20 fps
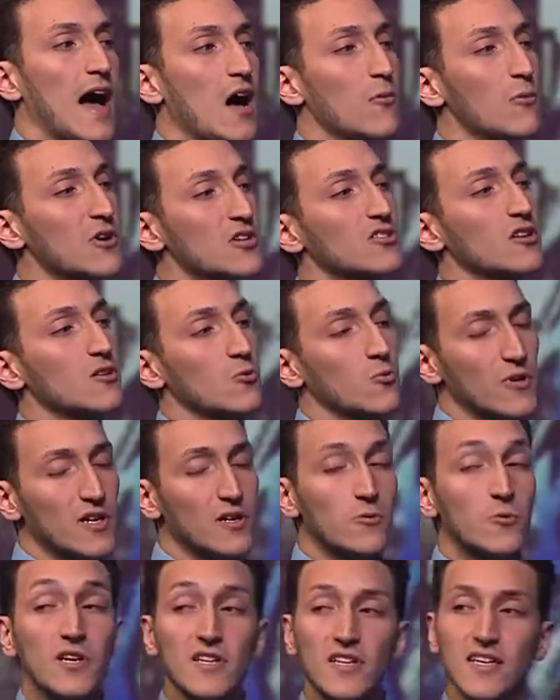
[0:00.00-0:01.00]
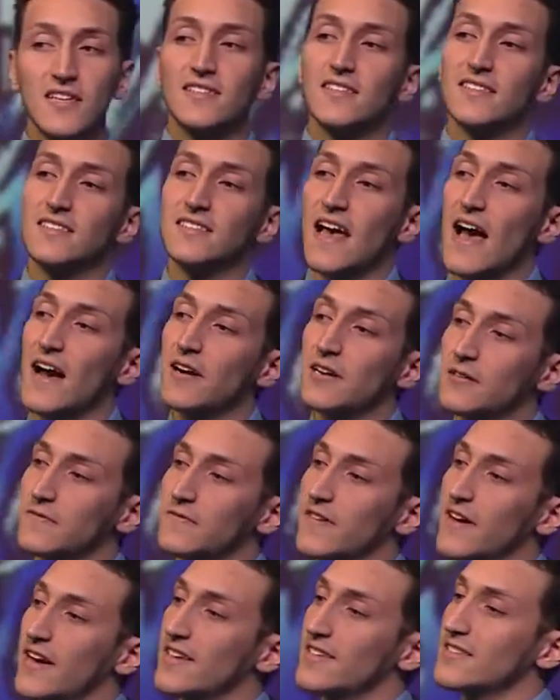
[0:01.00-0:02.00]
How much are we willing to
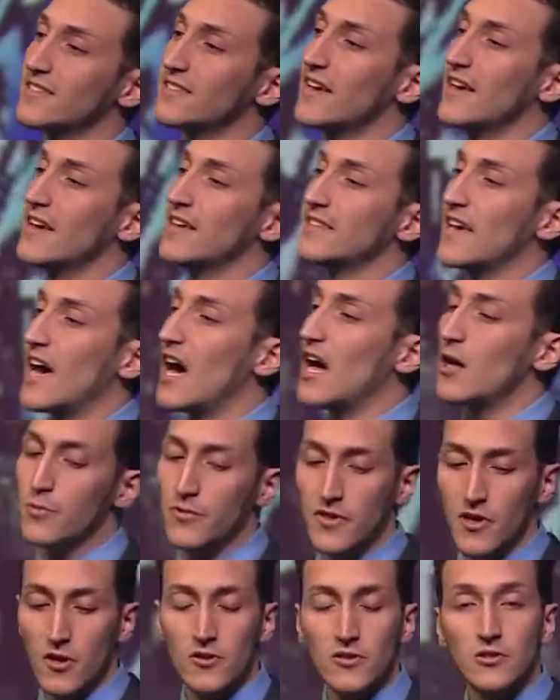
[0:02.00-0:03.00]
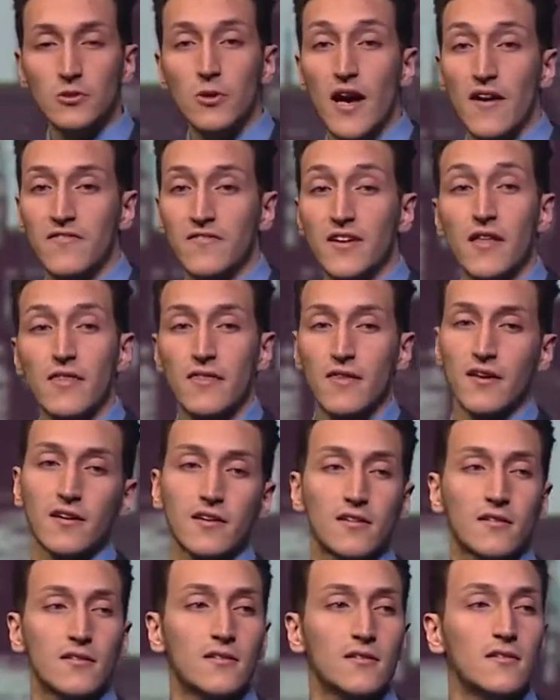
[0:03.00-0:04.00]
sacrifice to help those who have nothing?